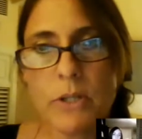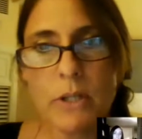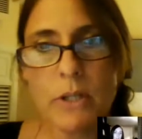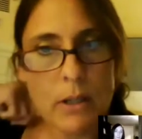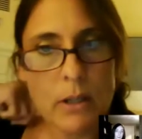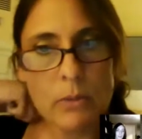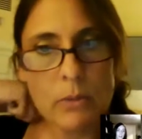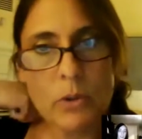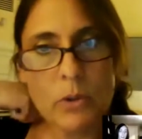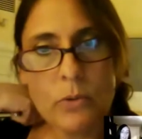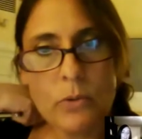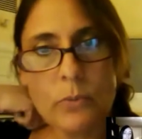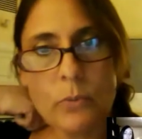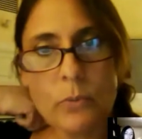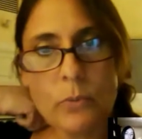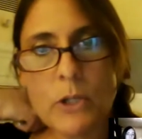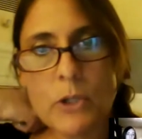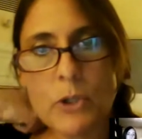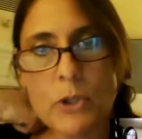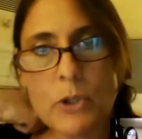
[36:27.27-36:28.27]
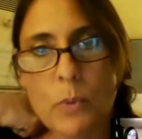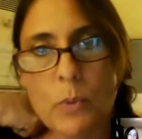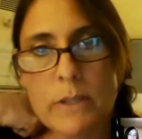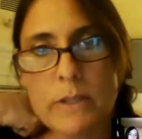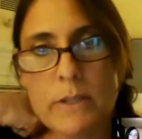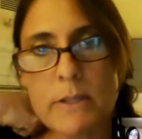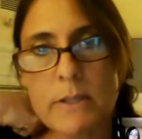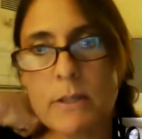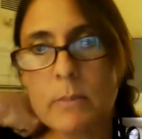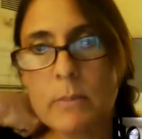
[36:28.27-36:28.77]
I don't know if Rachel
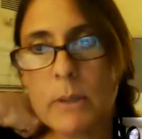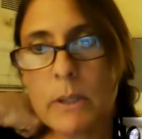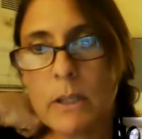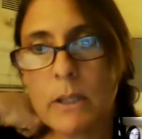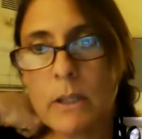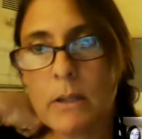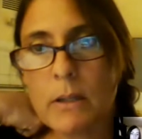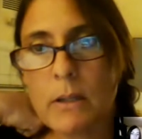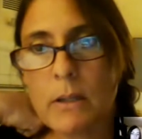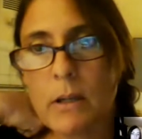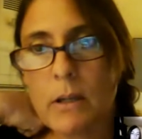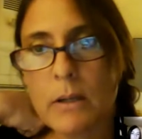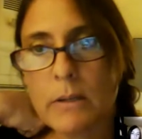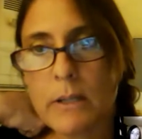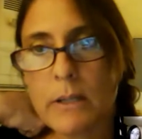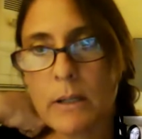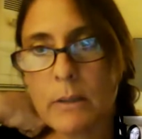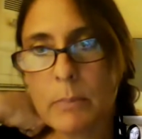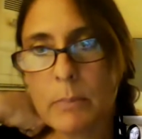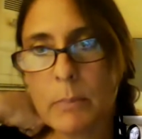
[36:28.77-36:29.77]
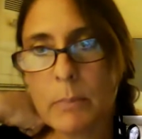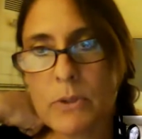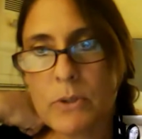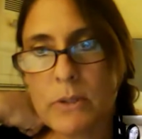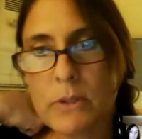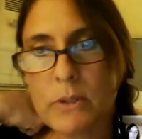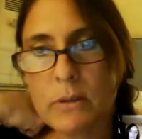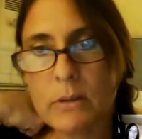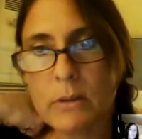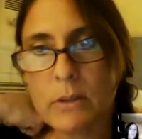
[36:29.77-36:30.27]
wants to be the contact
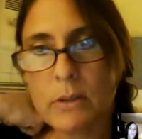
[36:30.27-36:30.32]
person.